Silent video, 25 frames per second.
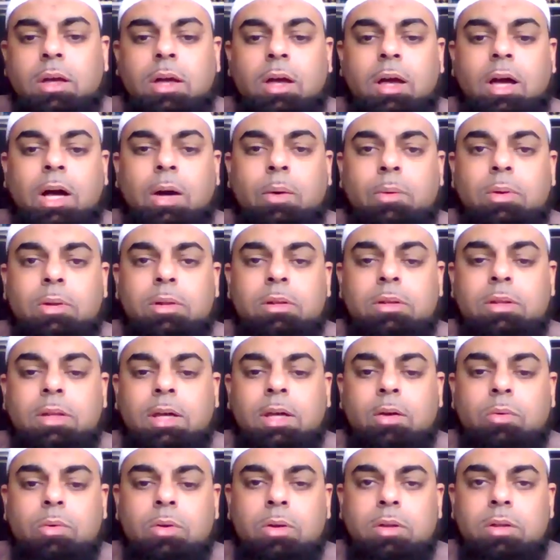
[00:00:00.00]
I will
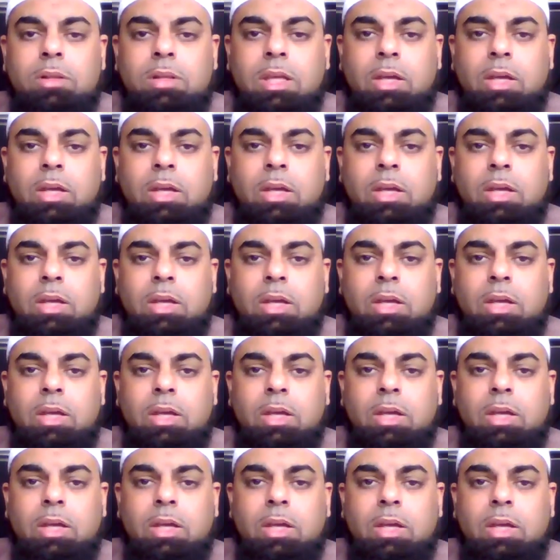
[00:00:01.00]
now leave at
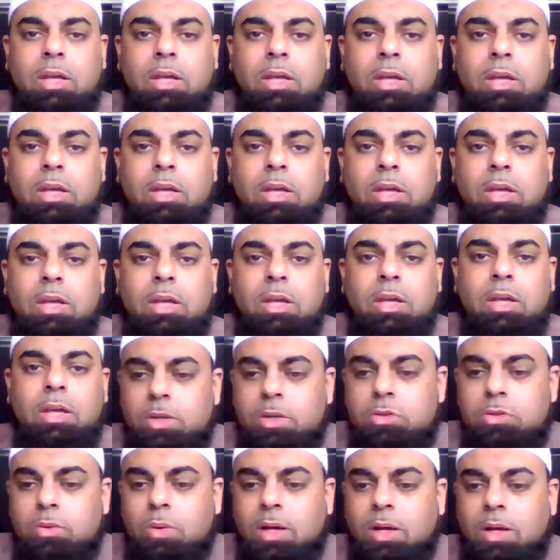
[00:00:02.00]
this. We do
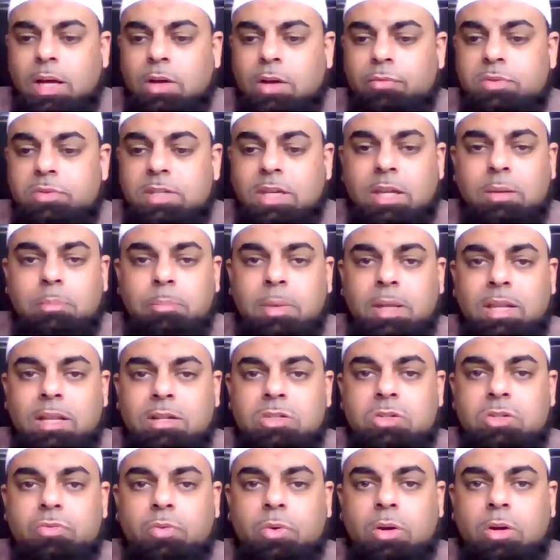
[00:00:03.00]
have 10 minutes
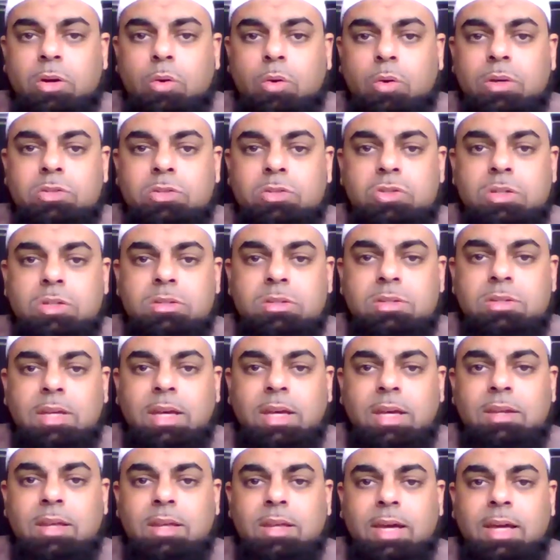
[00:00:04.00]
for questions
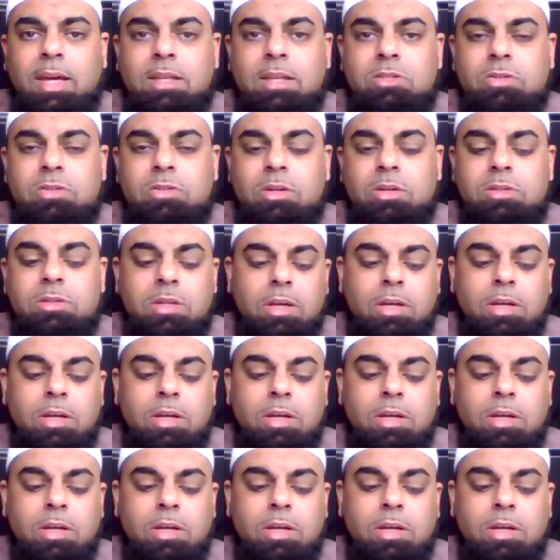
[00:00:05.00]
and answers.